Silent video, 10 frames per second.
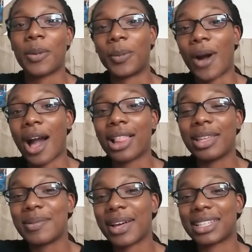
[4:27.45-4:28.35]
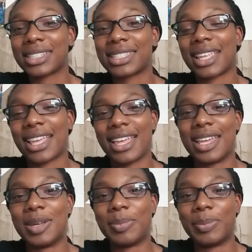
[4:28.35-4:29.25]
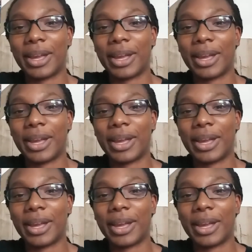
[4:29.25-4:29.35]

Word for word: Wally West in